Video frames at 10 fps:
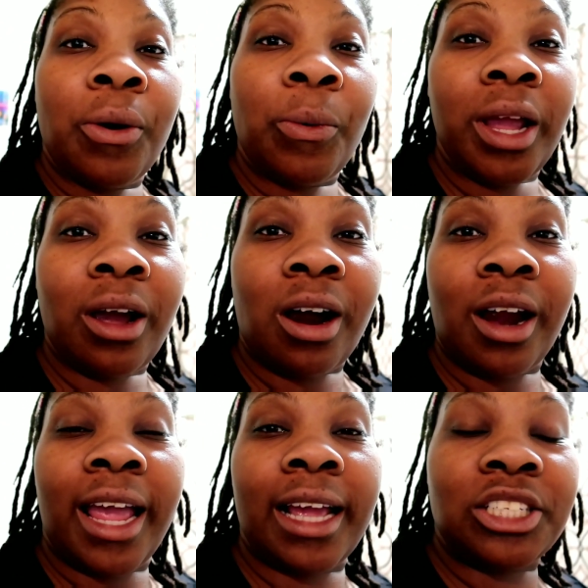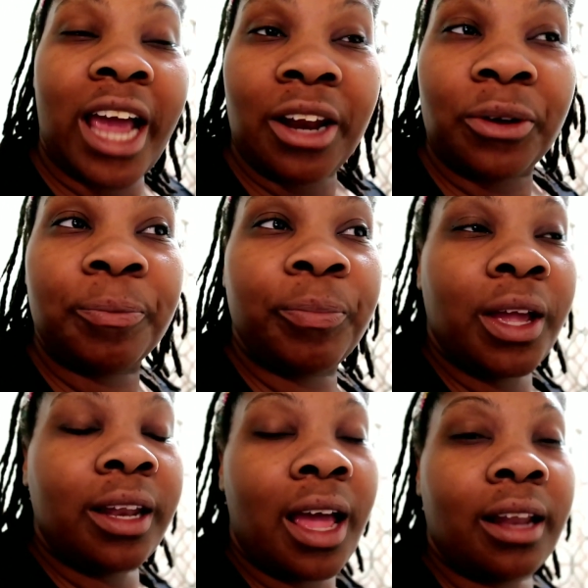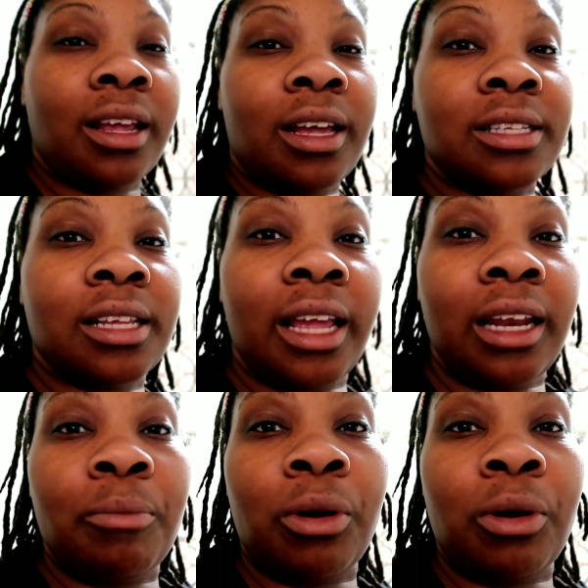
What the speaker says: We are a channel that does cleaning